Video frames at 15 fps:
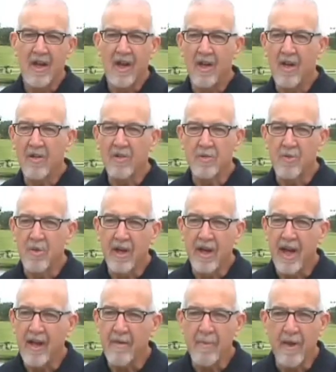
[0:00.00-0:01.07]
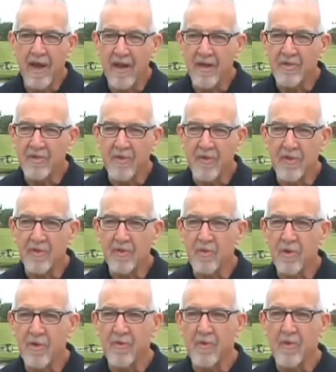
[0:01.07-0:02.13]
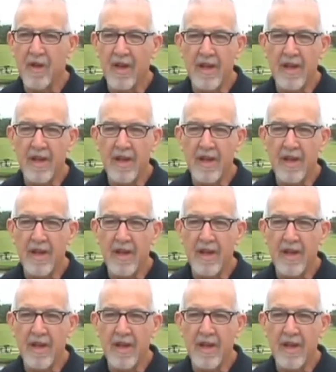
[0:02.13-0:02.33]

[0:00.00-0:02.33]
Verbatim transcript: I lost twenty-nine pounds the first twenty-four